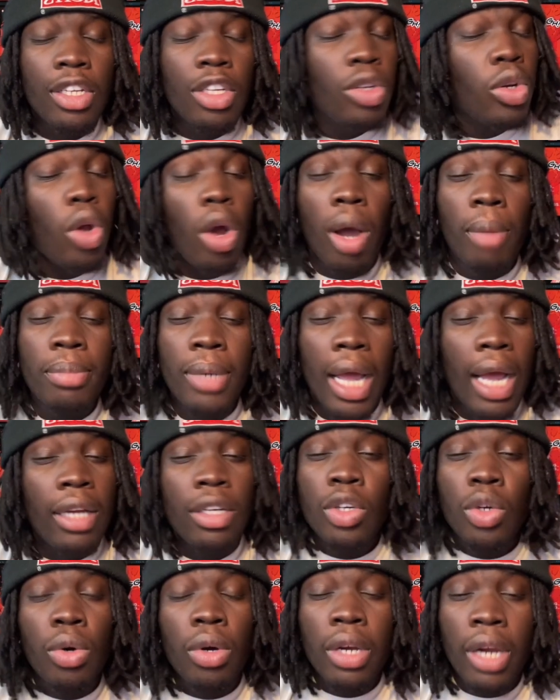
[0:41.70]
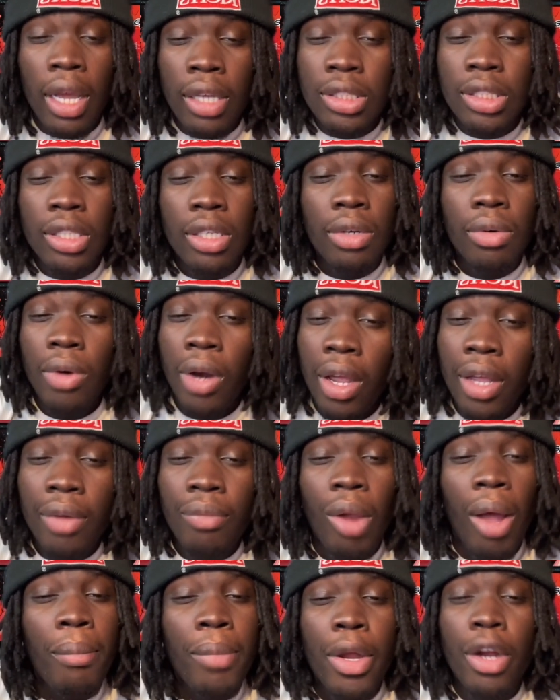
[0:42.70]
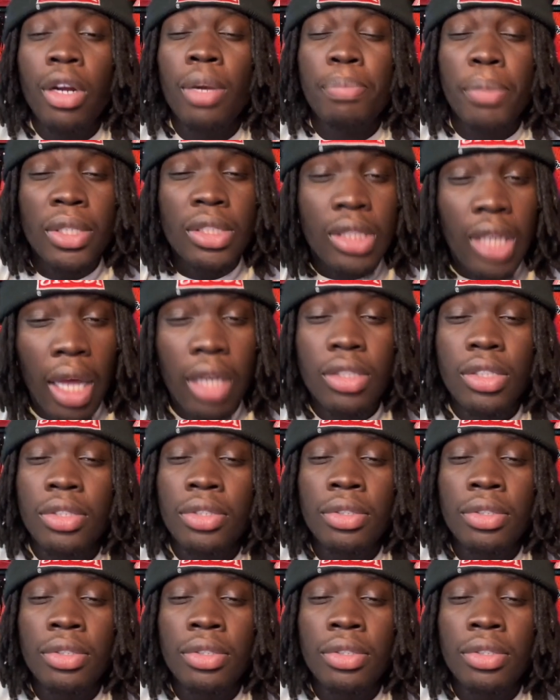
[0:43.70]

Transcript: You know I'm not doing that shit, right? I'm here to protect you.